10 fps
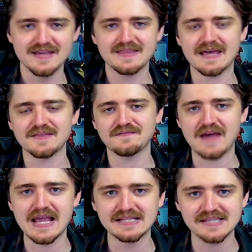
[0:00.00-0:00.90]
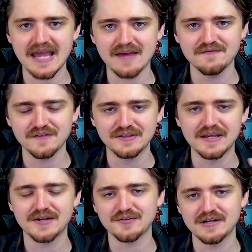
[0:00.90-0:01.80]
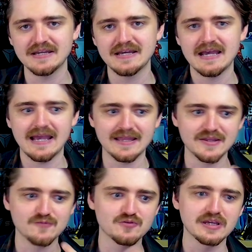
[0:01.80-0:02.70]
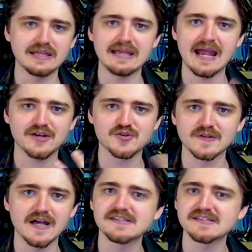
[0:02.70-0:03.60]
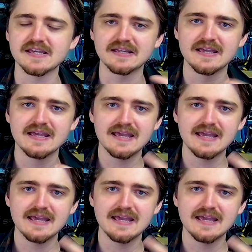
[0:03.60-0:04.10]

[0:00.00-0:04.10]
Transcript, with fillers: that the fans have for Dickkory and really actualizing